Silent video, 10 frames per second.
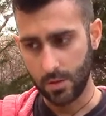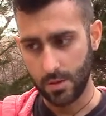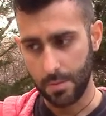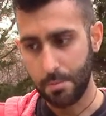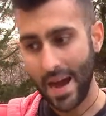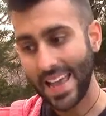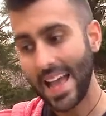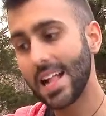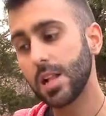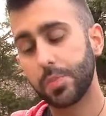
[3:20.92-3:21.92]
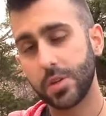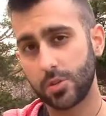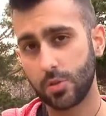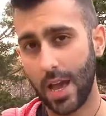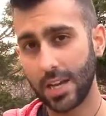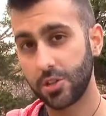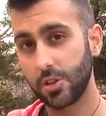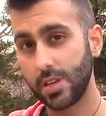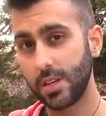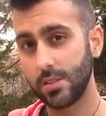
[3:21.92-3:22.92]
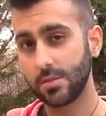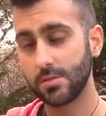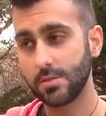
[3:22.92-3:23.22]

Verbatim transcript: might help you to actually